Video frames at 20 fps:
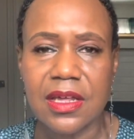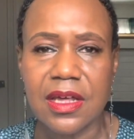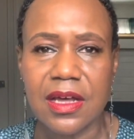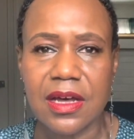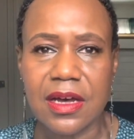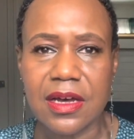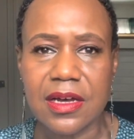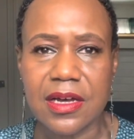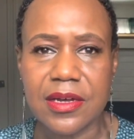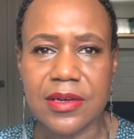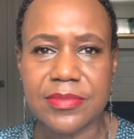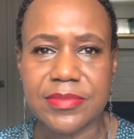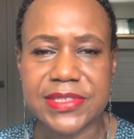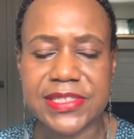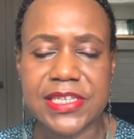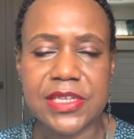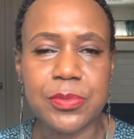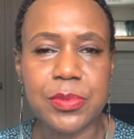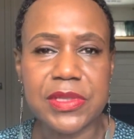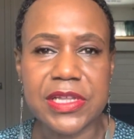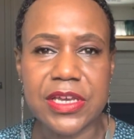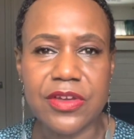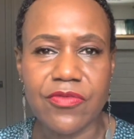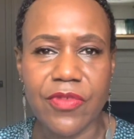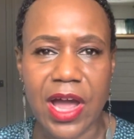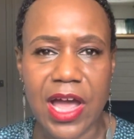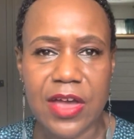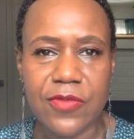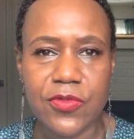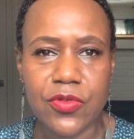um, sibling
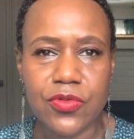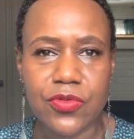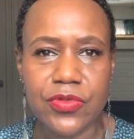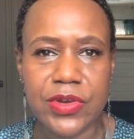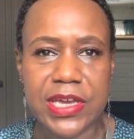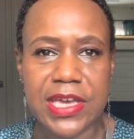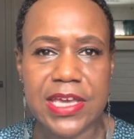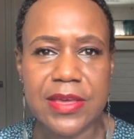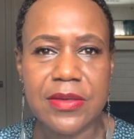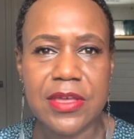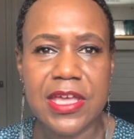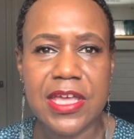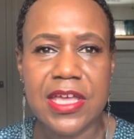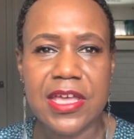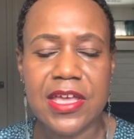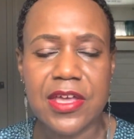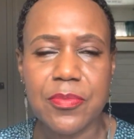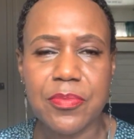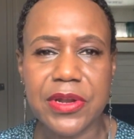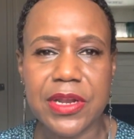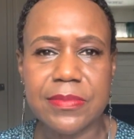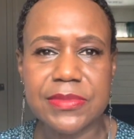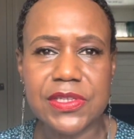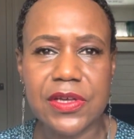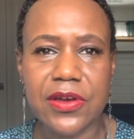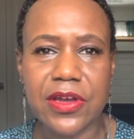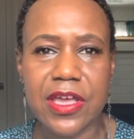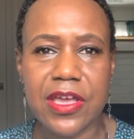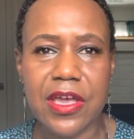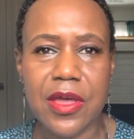rivalry, but I'm
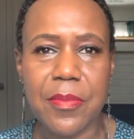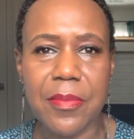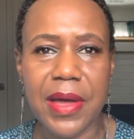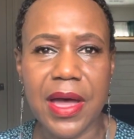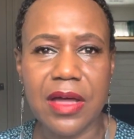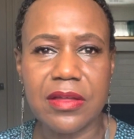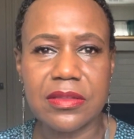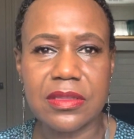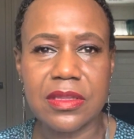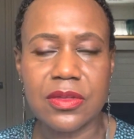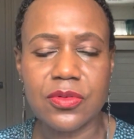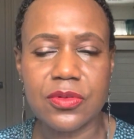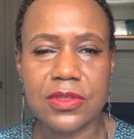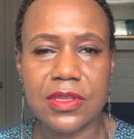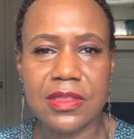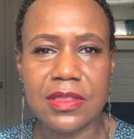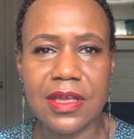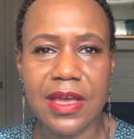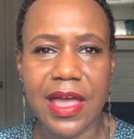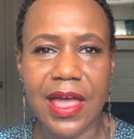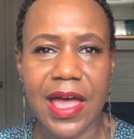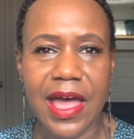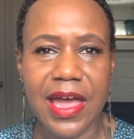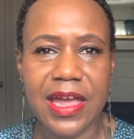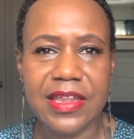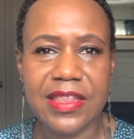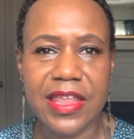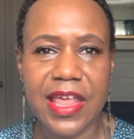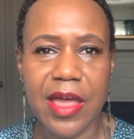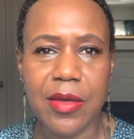talking about the, the
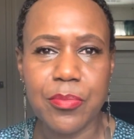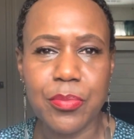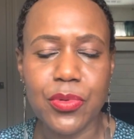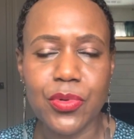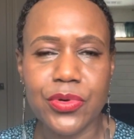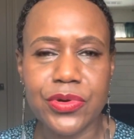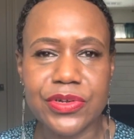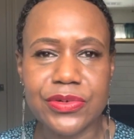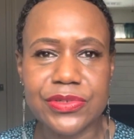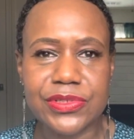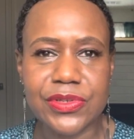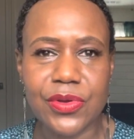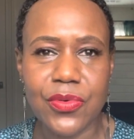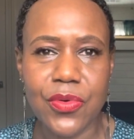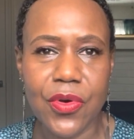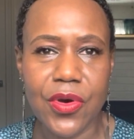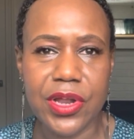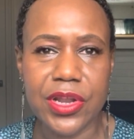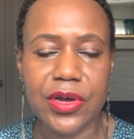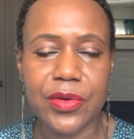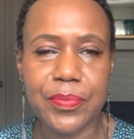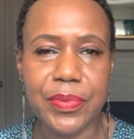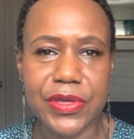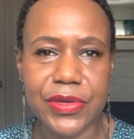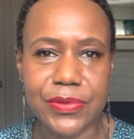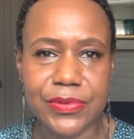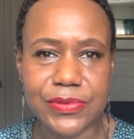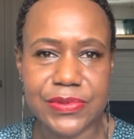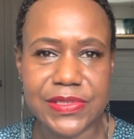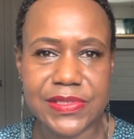kind that borders on
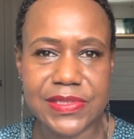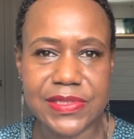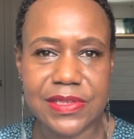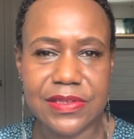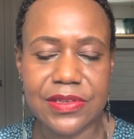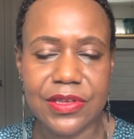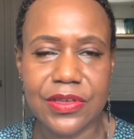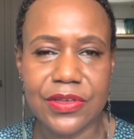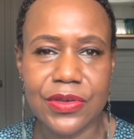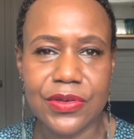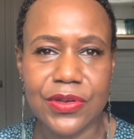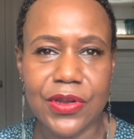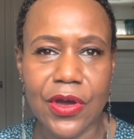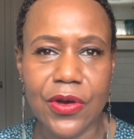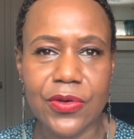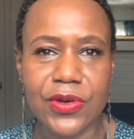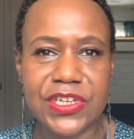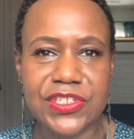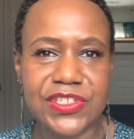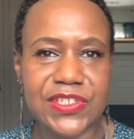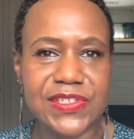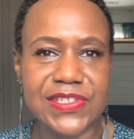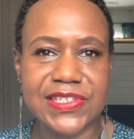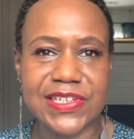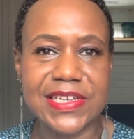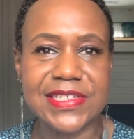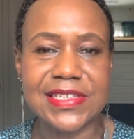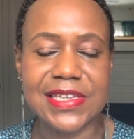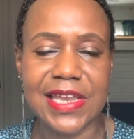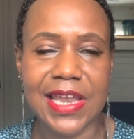abuse. You know, he just
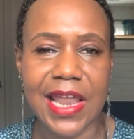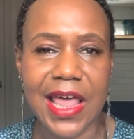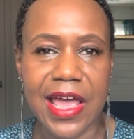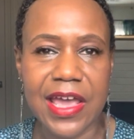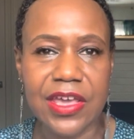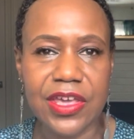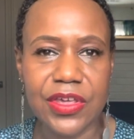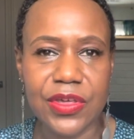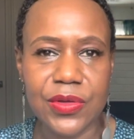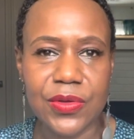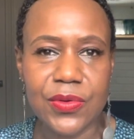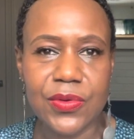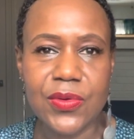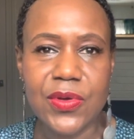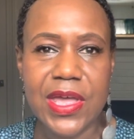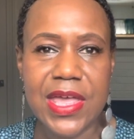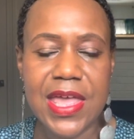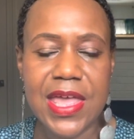doesn't like you